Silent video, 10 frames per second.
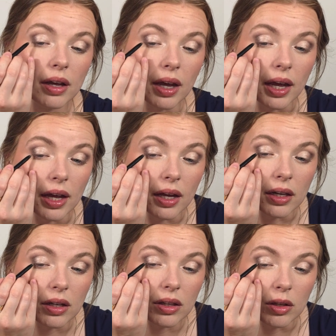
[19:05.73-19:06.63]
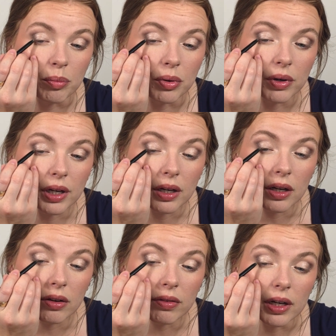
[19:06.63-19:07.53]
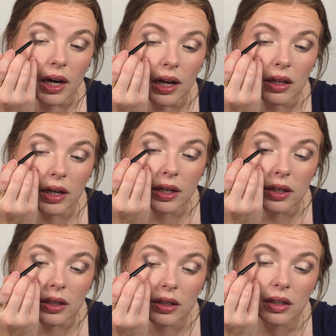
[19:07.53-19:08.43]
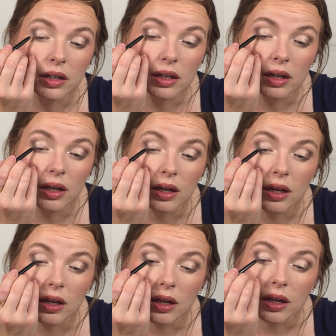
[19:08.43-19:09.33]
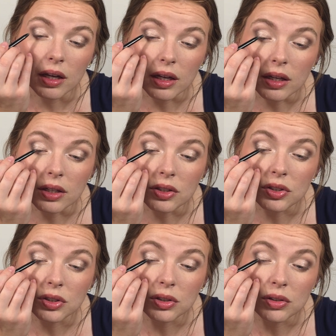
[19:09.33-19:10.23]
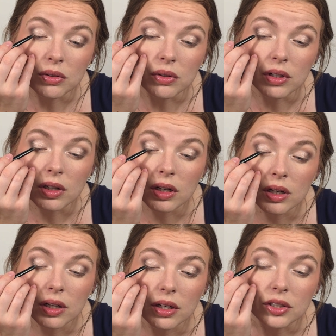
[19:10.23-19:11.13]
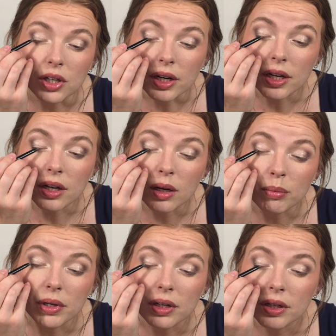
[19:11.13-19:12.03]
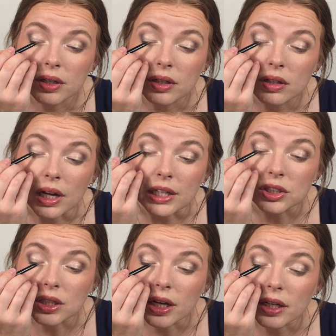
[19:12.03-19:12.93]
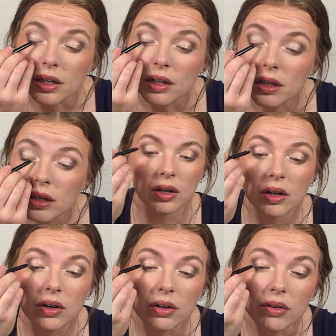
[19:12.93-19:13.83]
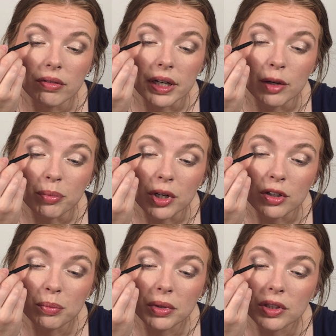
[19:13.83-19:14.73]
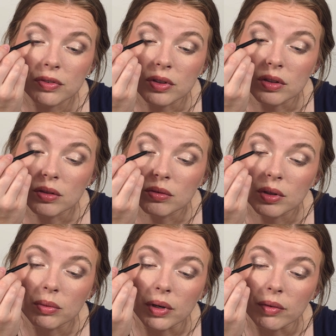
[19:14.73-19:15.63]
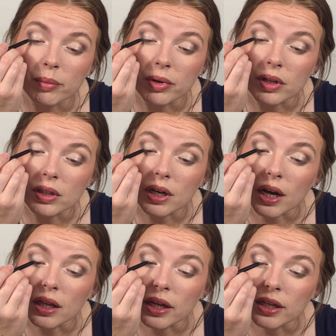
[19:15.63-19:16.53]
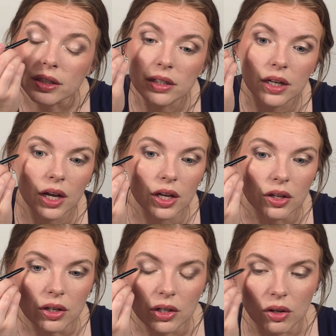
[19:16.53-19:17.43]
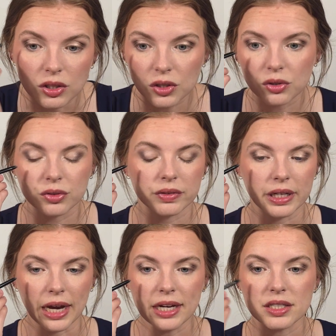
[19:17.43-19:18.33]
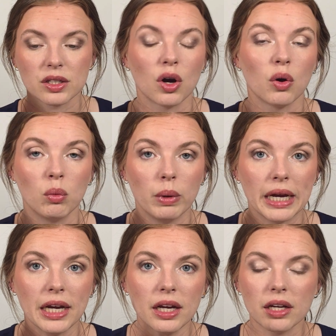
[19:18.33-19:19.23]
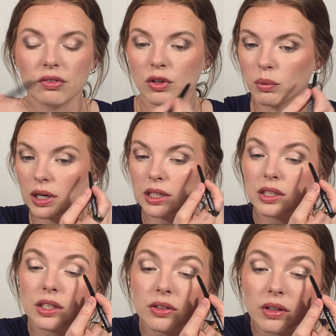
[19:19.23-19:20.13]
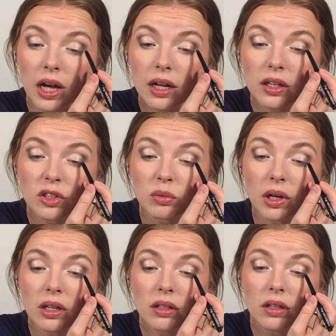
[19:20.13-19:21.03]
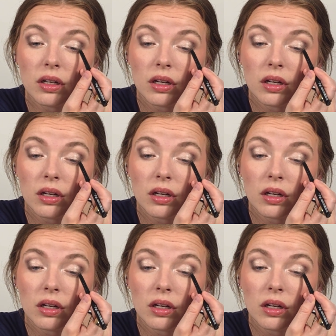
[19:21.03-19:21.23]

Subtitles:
And the point of an eyeliner is to darken up your lash line. We're very purposeful with where we put the eyeliner. You could also create a wing if you wanted to do that as well.